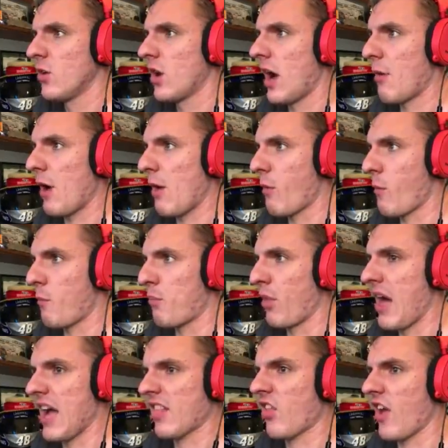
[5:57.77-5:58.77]
Oh, I will
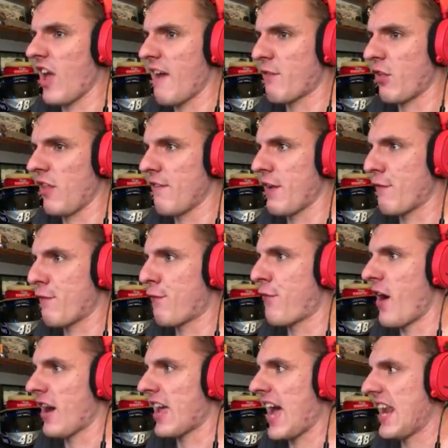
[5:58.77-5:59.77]
block the ever-living
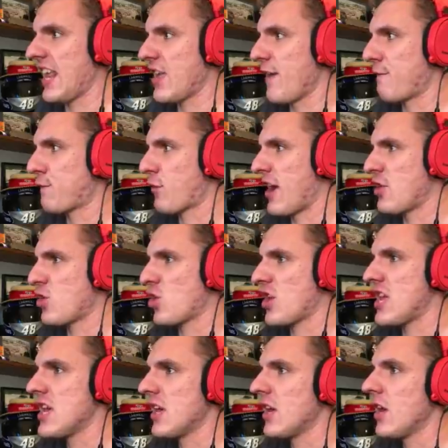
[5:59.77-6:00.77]
fuck out of you,
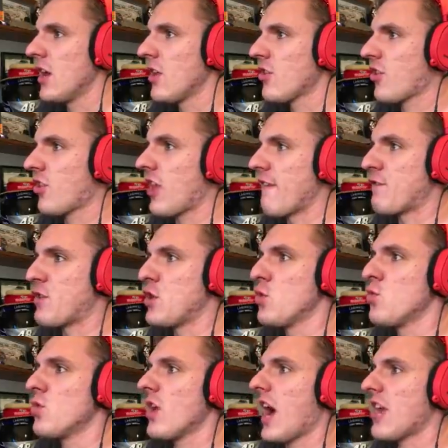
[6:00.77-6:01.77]
Frenchie. If
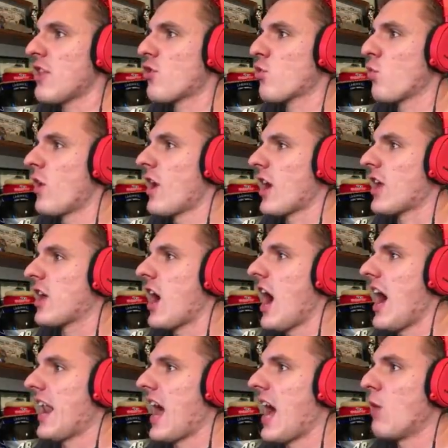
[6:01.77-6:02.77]
you, I swear to
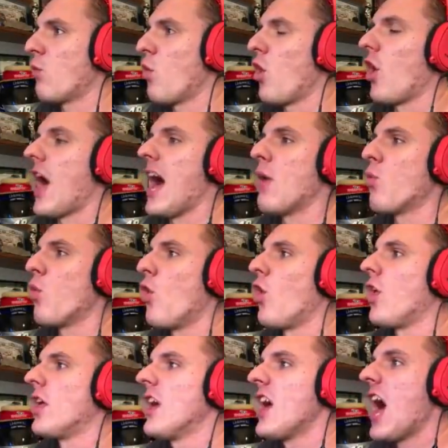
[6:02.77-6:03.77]
God, I
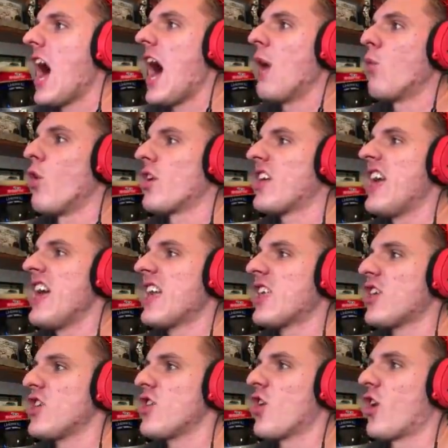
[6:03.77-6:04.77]
will kick